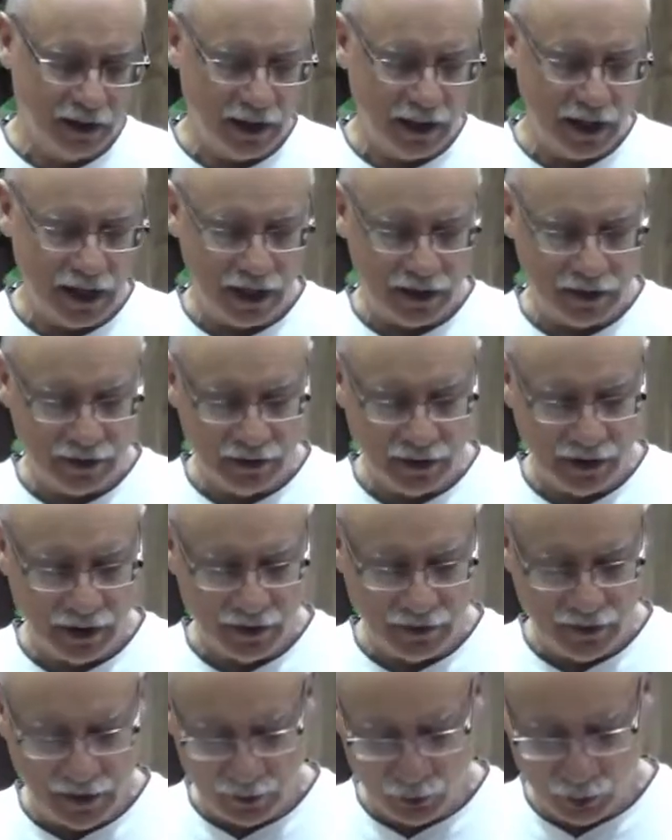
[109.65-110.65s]
and
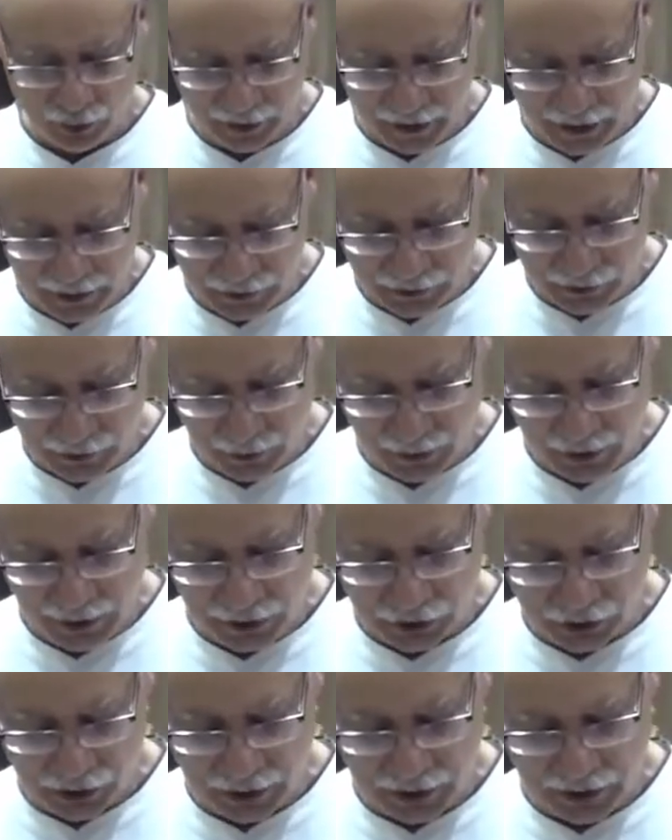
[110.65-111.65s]
then we'll get to
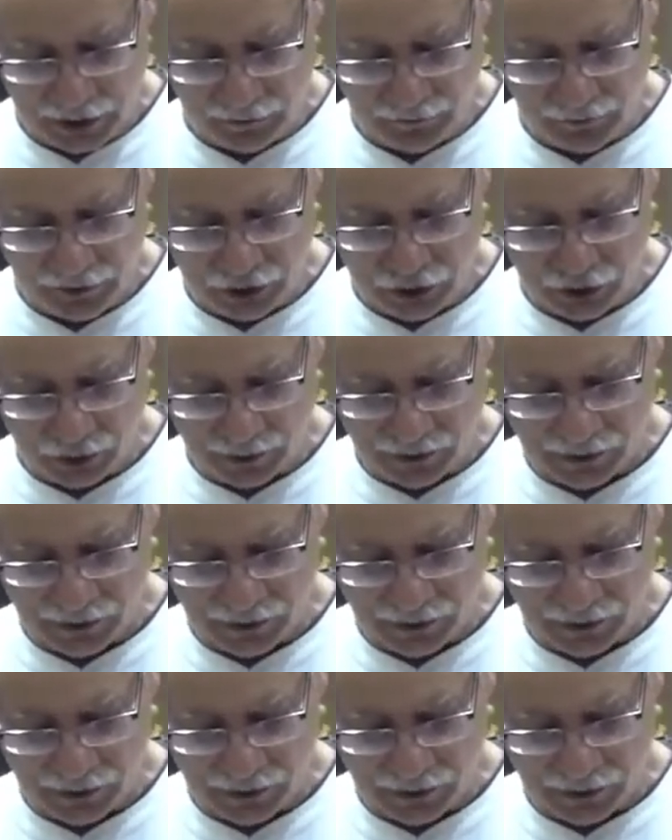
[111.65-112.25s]
each individual